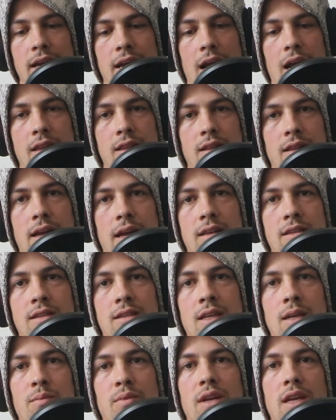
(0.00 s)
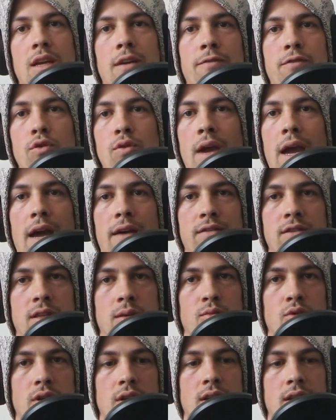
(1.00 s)
And the last tip, if you have
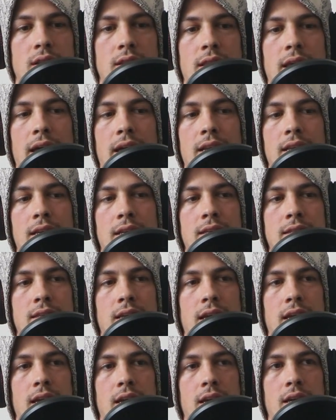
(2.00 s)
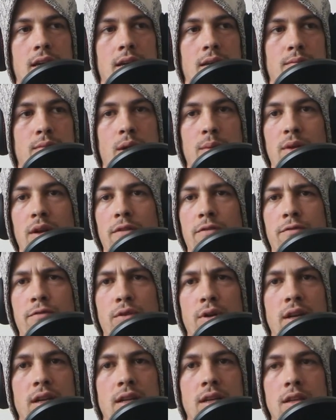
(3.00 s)
someone that is maybe a
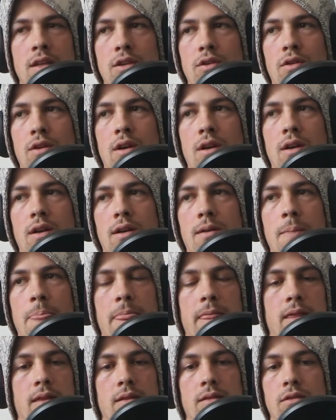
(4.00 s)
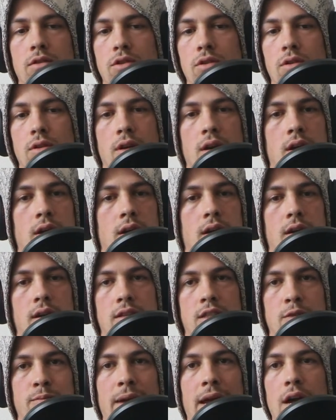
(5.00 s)
friend or a
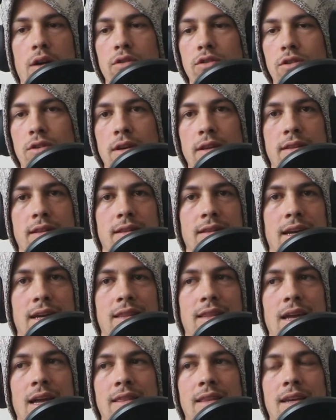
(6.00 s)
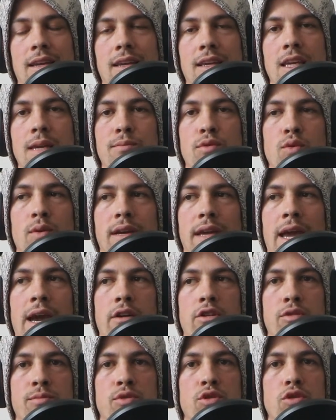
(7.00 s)
spouse or anything like that that can keep you
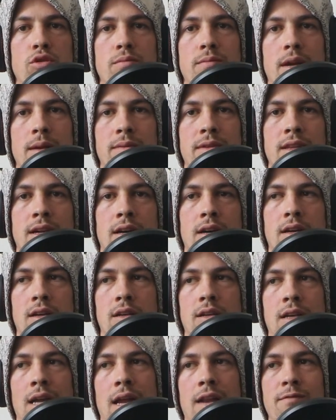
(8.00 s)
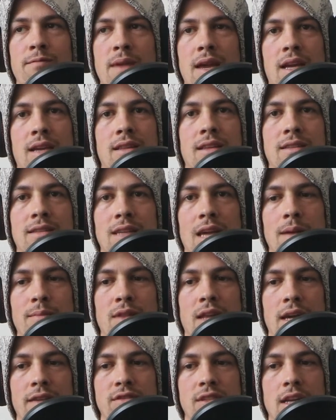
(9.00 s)
accountable, maybe they're kind of making the same
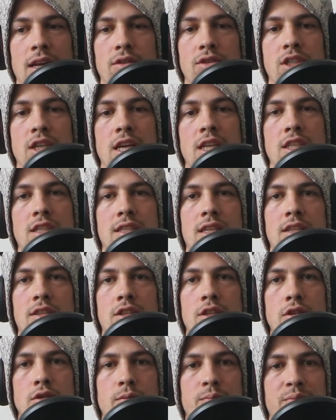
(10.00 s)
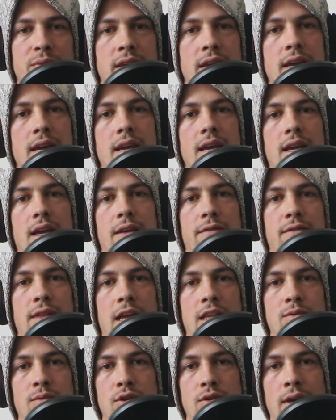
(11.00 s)
lifestyle changes as you. If
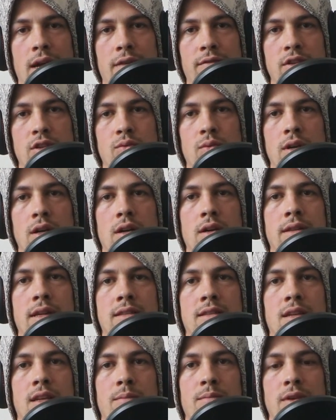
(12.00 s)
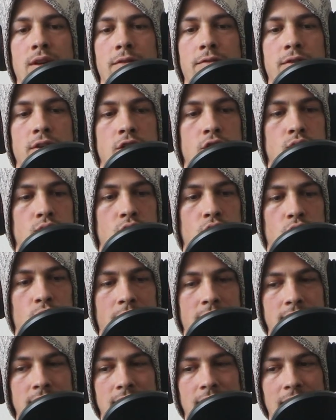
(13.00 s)
that's what you have as well, that's going to benefit you
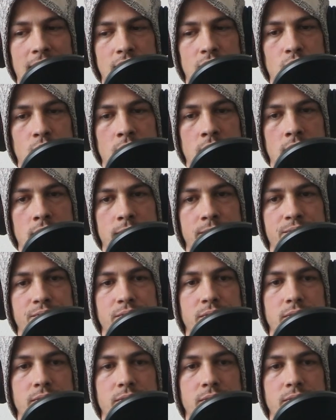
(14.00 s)
greatly as well.